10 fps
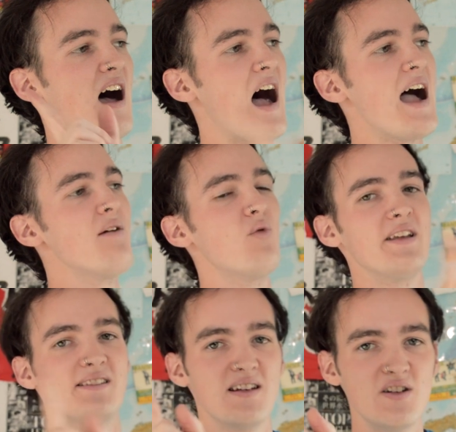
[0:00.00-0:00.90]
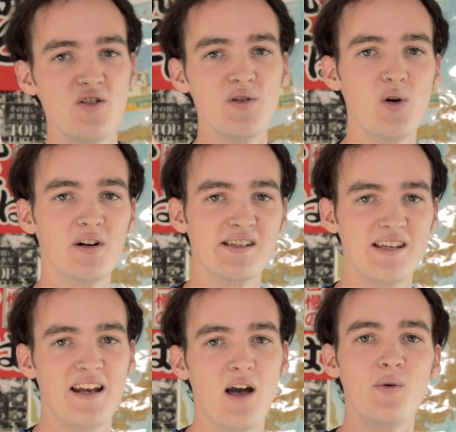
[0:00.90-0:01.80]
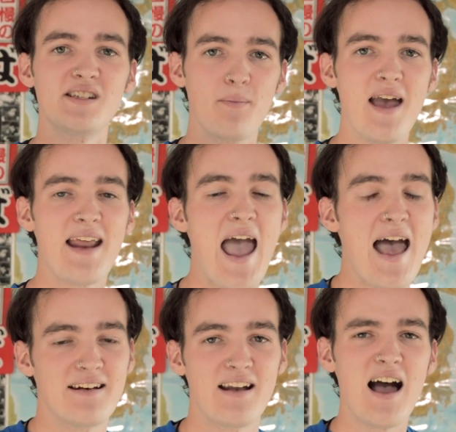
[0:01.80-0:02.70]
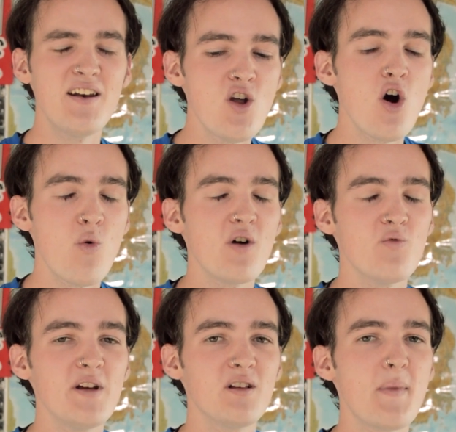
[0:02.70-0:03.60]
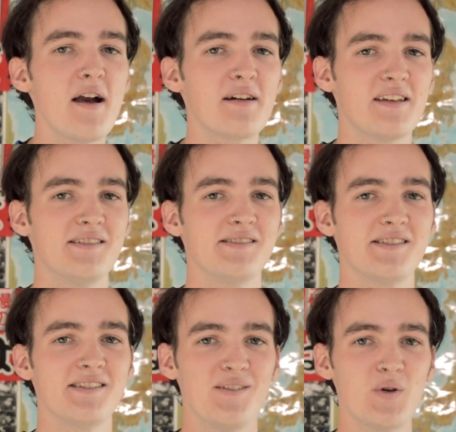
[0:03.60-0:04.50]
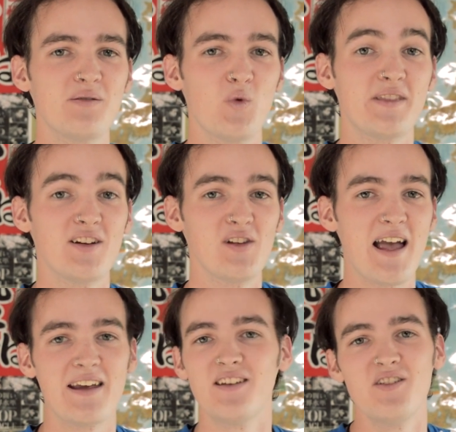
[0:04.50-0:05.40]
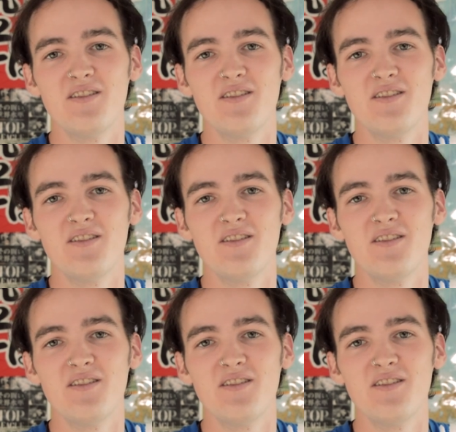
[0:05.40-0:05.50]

I went to New York City, I went to Manhattan. I know what real Americans, what they're like.